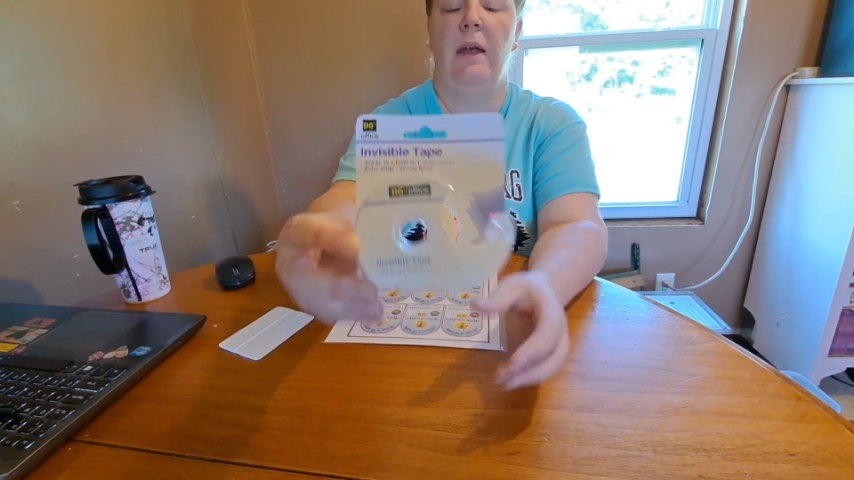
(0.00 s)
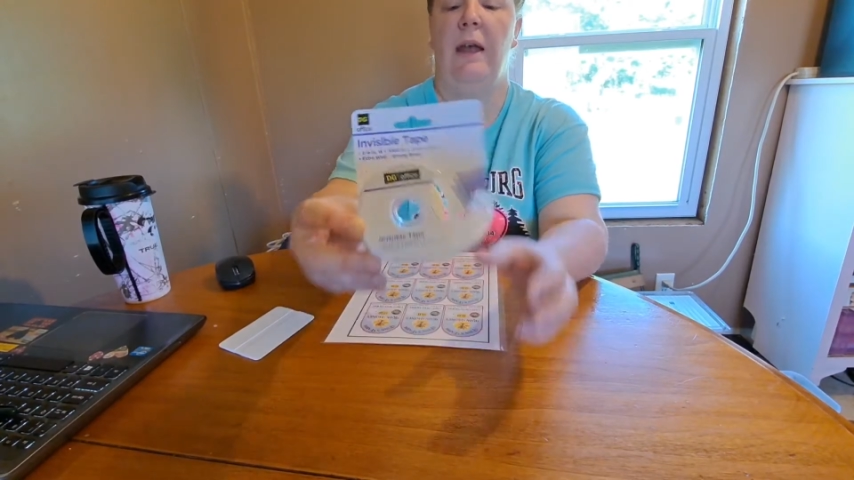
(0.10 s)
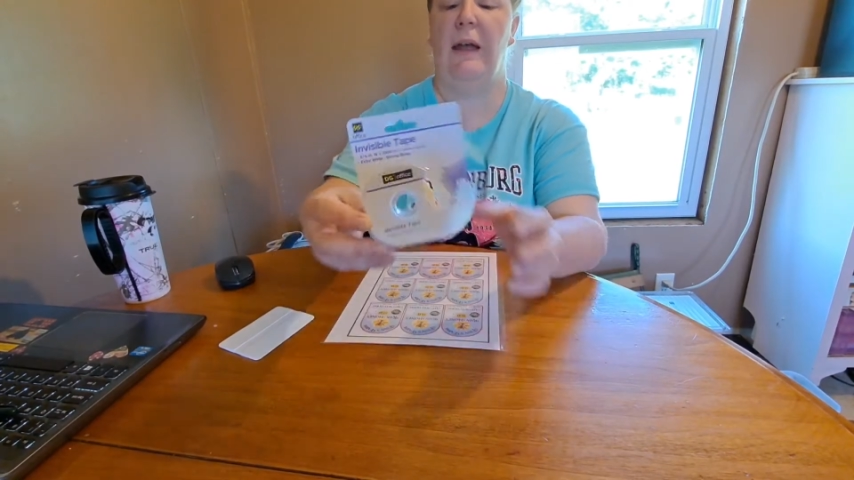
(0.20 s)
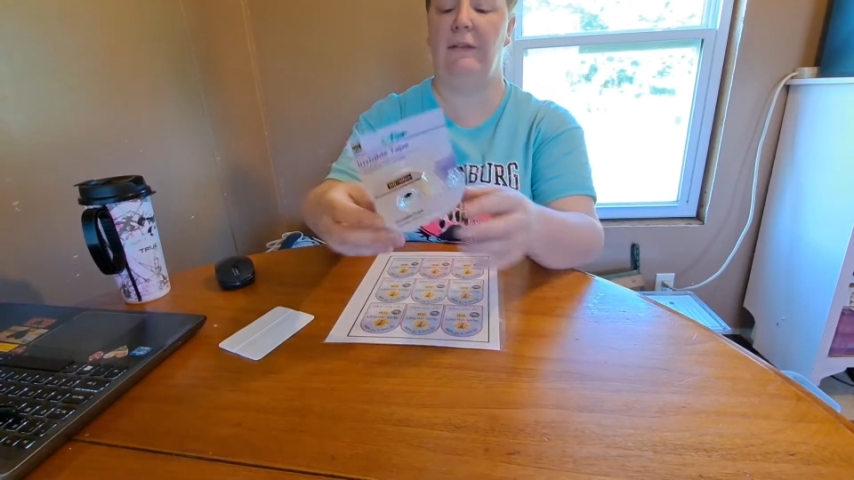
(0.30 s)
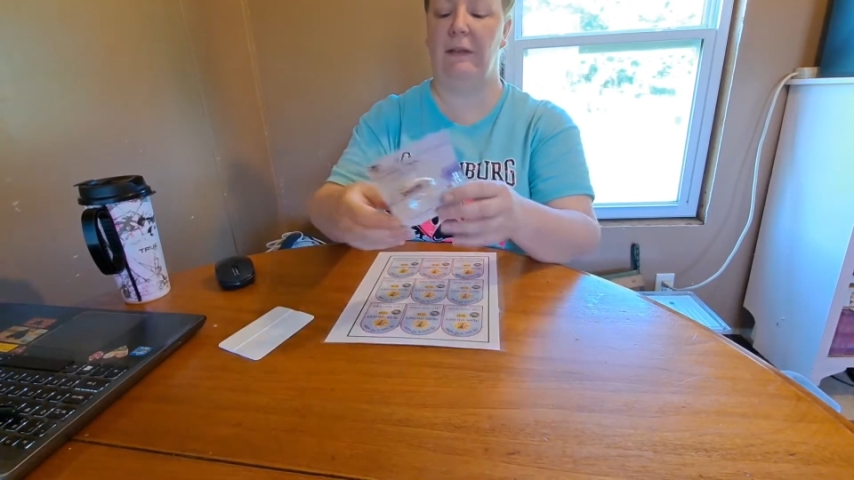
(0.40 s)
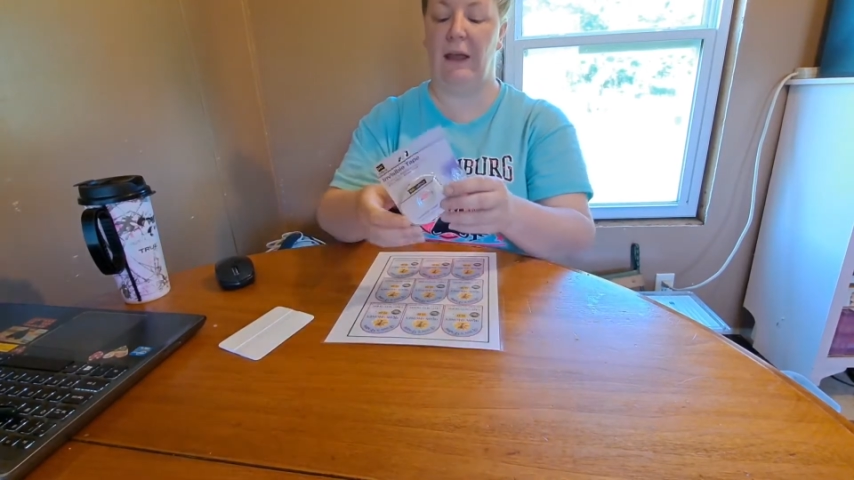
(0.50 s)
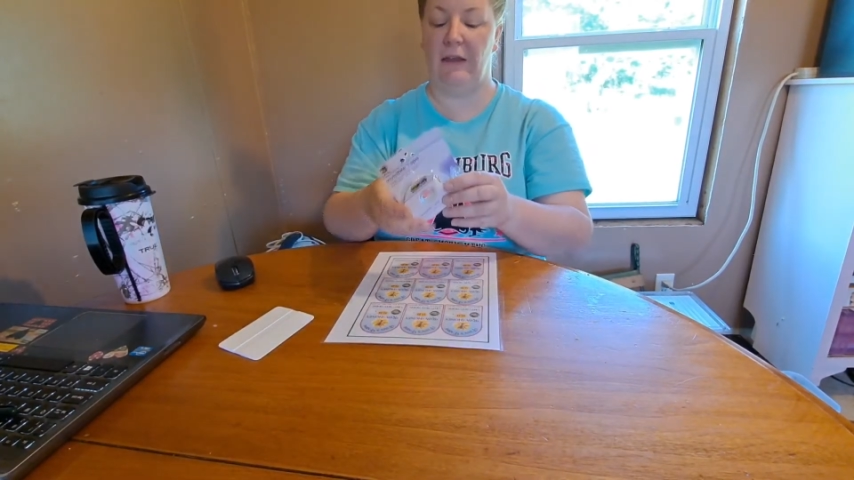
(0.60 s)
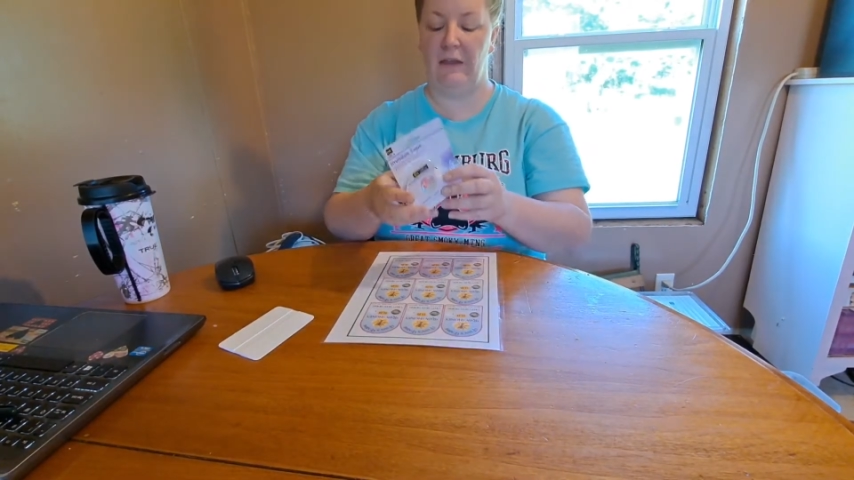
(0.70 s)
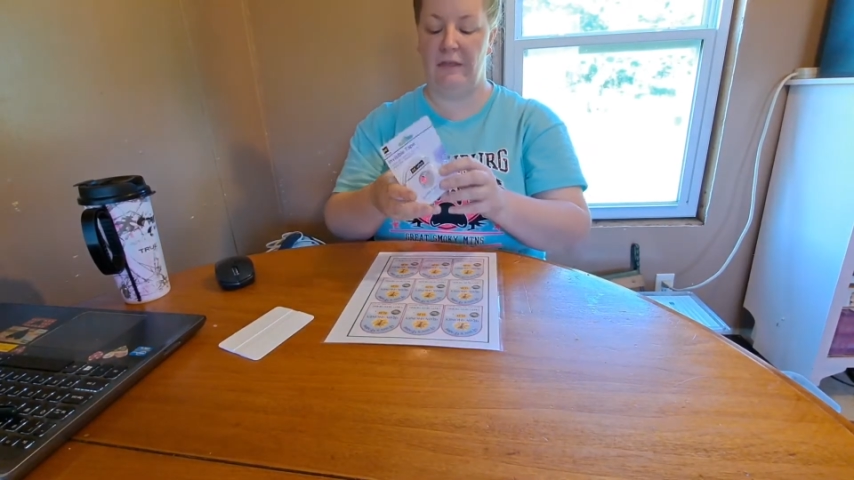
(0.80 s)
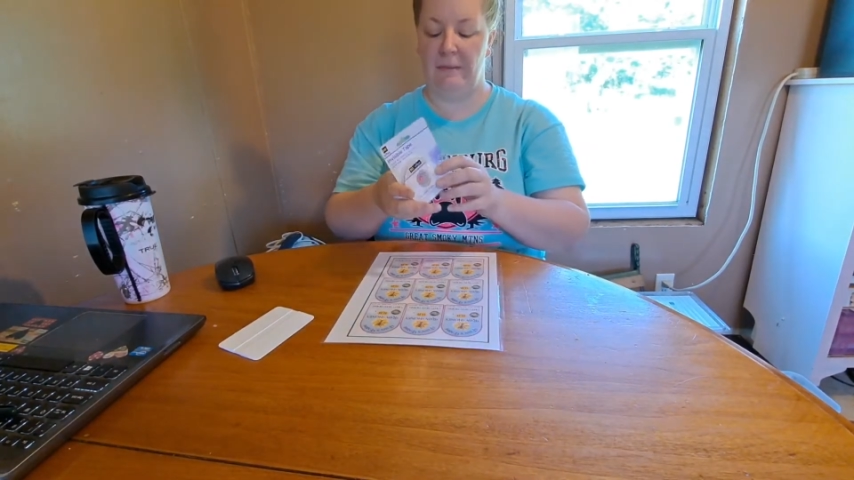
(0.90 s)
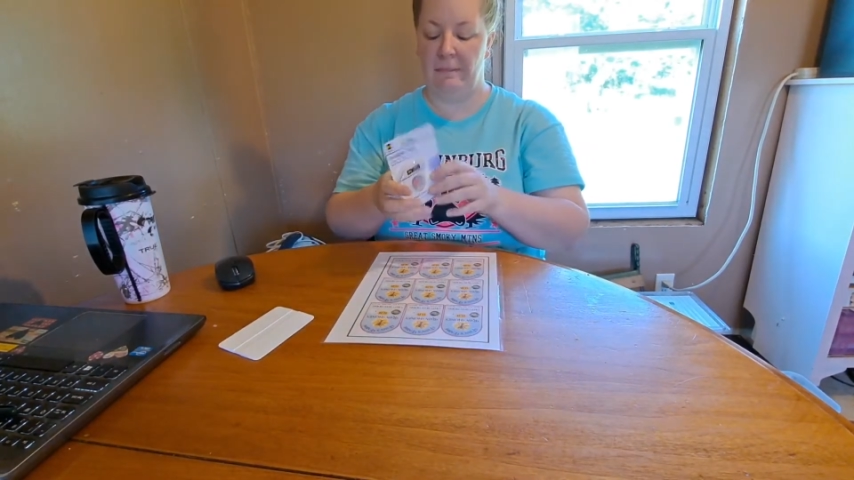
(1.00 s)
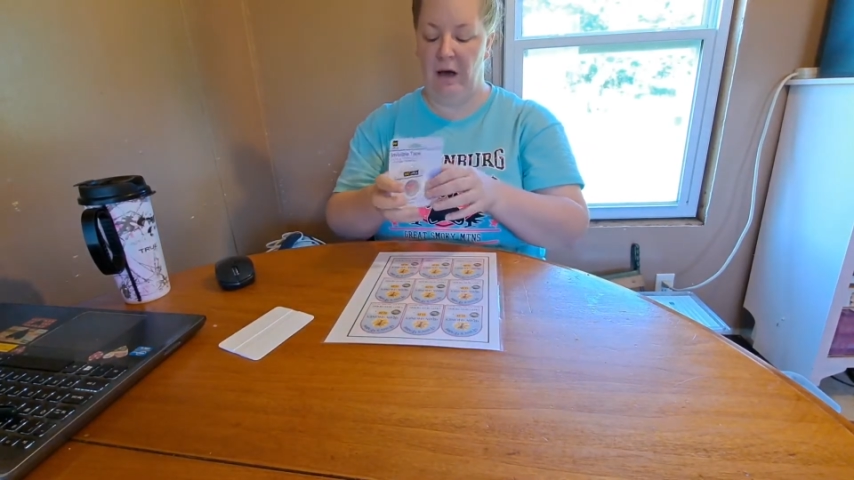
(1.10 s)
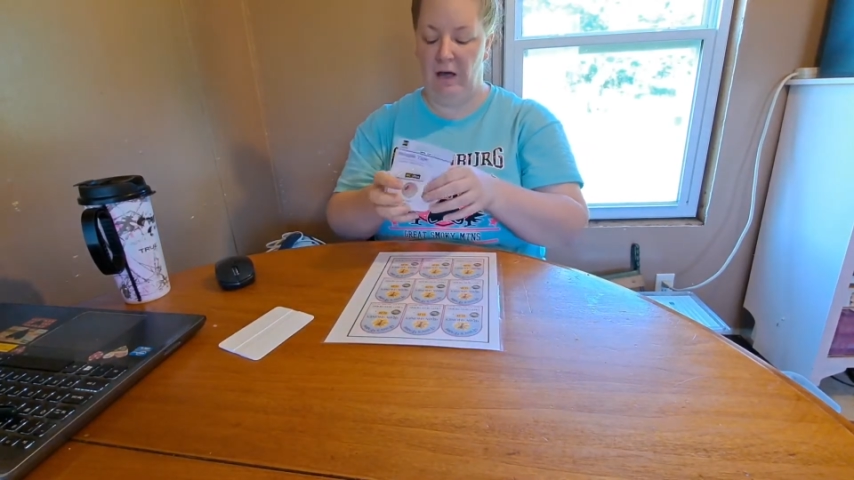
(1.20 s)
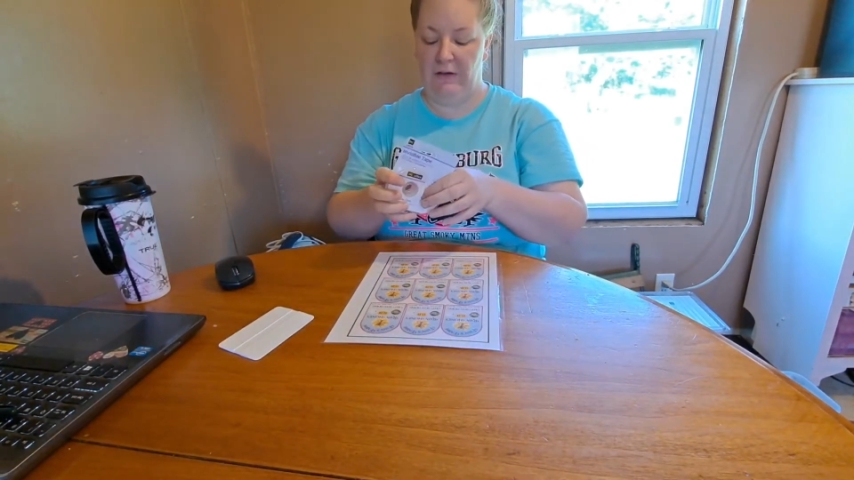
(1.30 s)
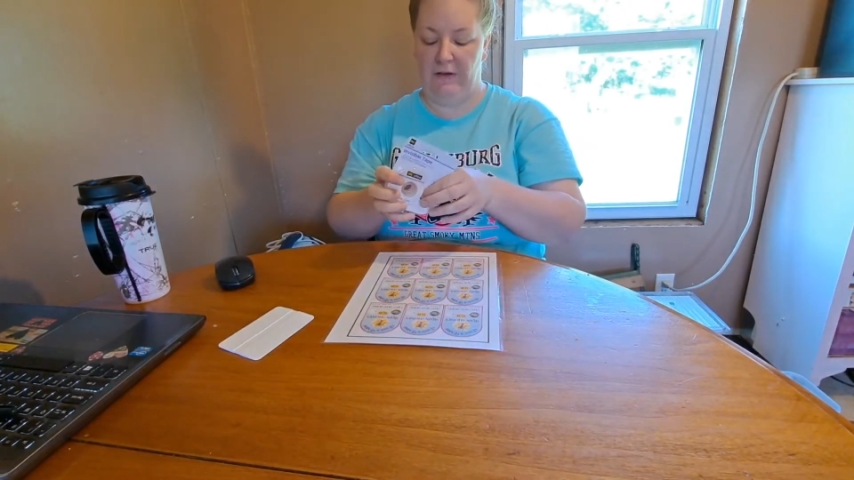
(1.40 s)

It's like the matte